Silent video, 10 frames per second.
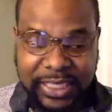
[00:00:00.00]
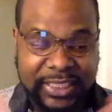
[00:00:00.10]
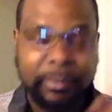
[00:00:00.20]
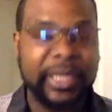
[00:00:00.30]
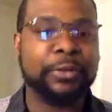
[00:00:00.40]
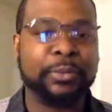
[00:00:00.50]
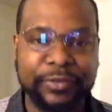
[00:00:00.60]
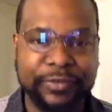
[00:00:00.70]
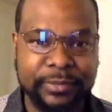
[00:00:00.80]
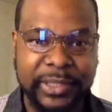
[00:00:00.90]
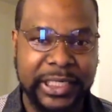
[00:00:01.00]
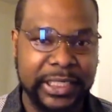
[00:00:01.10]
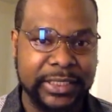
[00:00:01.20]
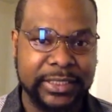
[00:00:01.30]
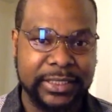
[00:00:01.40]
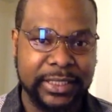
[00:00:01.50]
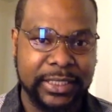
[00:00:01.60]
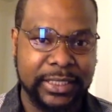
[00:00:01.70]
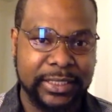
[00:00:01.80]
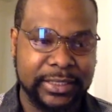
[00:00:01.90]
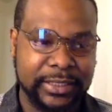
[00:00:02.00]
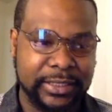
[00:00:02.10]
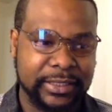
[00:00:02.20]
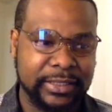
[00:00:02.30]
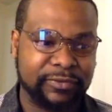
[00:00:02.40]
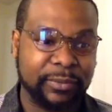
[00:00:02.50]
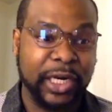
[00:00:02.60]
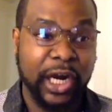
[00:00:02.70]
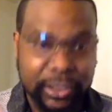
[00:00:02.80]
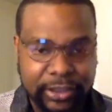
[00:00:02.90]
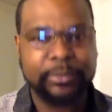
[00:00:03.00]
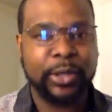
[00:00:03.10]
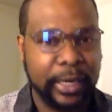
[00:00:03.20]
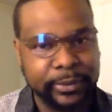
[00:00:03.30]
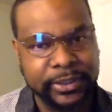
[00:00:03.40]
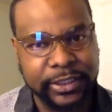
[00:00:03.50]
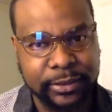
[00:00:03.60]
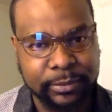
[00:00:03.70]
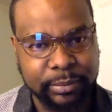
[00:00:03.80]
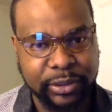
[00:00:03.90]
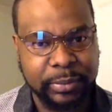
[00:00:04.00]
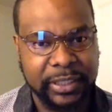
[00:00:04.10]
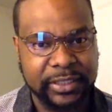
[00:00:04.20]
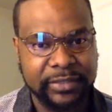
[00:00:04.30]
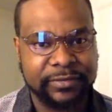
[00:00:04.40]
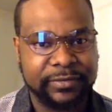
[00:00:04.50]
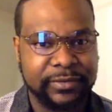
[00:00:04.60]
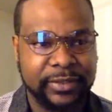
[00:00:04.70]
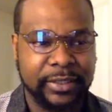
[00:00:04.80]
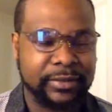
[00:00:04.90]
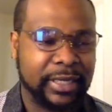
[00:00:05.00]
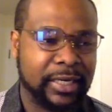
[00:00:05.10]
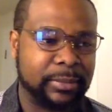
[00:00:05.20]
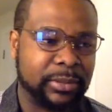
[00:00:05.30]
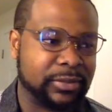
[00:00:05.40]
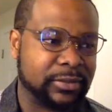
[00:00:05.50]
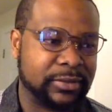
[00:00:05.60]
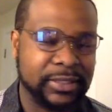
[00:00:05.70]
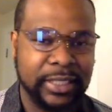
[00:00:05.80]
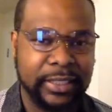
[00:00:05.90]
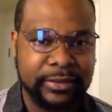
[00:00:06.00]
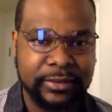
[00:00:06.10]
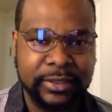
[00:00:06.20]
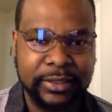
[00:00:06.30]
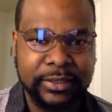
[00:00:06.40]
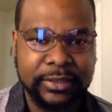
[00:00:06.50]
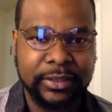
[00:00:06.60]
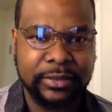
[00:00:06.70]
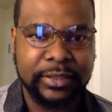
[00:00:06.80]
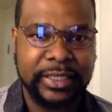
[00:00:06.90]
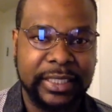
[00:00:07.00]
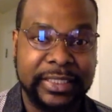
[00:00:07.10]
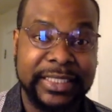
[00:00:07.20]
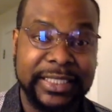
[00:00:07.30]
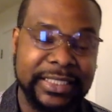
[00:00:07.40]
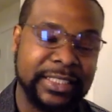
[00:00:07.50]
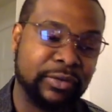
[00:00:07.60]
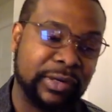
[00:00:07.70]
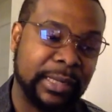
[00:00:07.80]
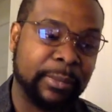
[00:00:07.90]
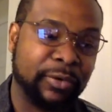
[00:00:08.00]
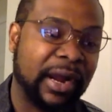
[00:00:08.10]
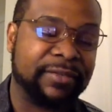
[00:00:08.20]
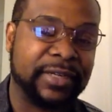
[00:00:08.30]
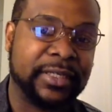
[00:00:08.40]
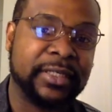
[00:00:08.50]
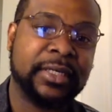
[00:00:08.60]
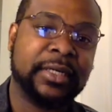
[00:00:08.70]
it's a major move because from a customer acquisition perspective, the eyeballs are insane. So and this is the good demographic.